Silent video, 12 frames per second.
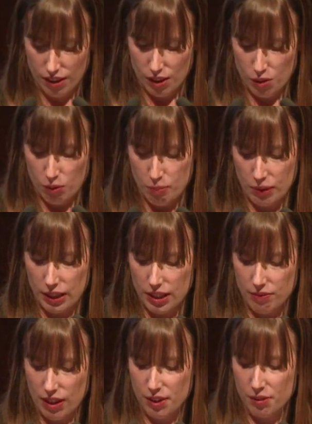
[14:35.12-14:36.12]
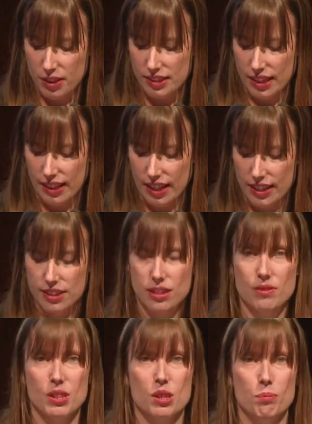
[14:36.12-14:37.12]
We believe our 3 decades of
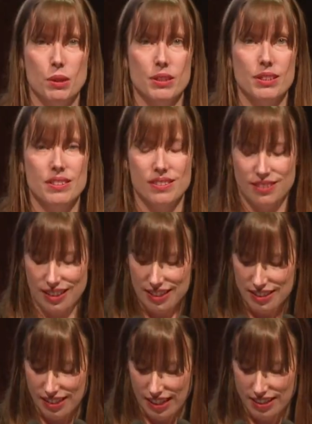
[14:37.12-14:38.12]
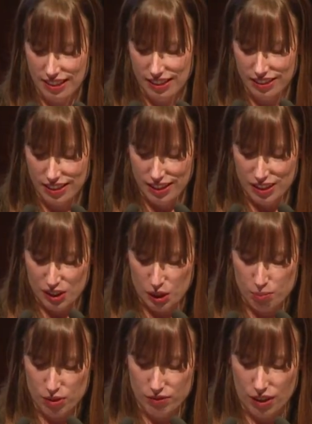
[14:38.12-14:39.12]
experience and data can
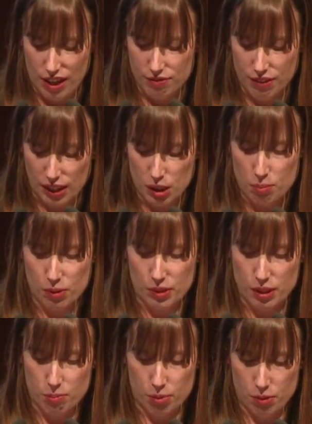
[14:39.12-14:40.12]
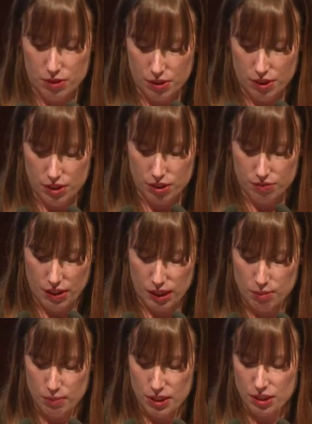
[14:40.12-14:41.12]
provide valuable input to the
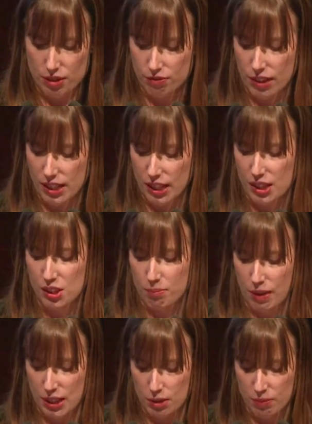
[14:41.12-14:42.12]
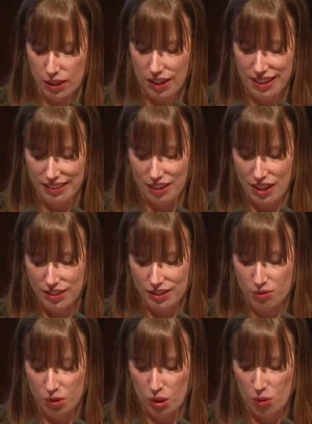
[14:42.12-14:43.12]
development of radiation management guidelines and
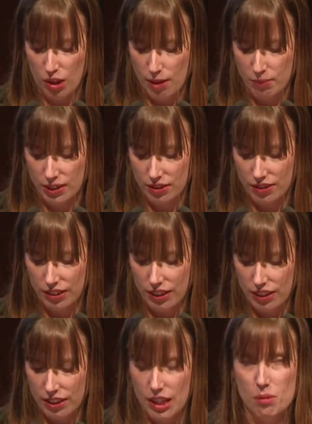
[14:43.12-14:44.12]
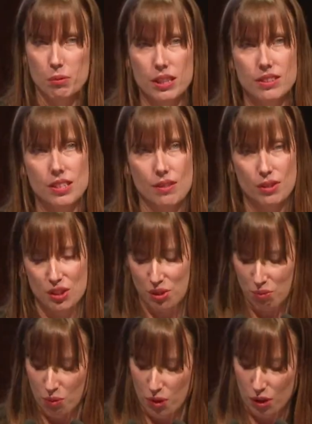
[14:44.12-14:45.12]
requirements, and we endeavour to
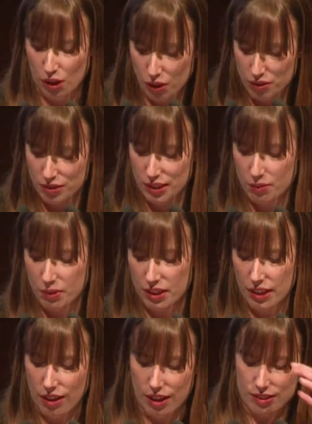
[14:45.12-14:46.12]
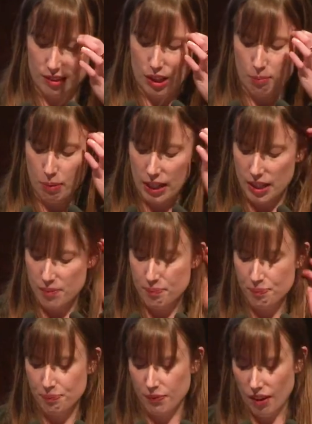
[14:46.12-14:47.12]
work closely with the ICRP,
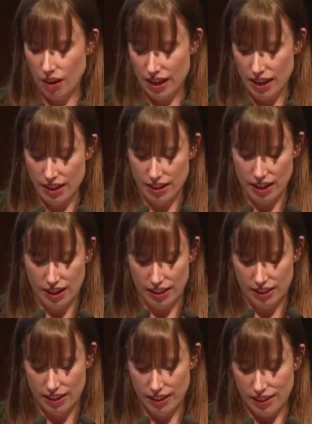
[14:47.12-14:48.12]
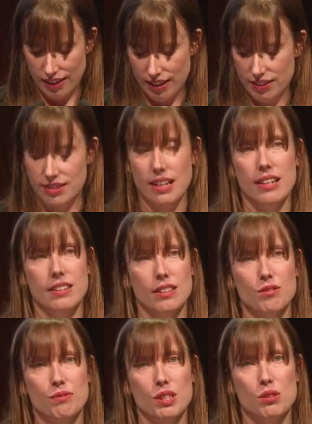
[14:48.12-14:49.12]
IAEA, and state and
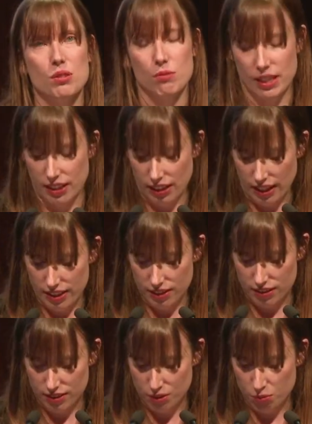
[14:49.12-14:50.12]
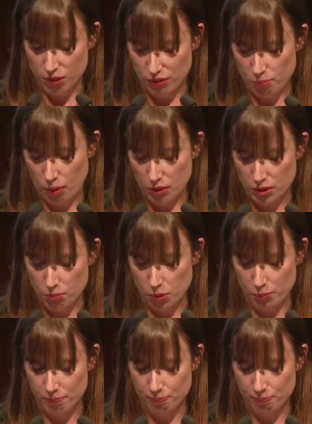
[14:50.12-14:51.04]
federal regulators wherever possible.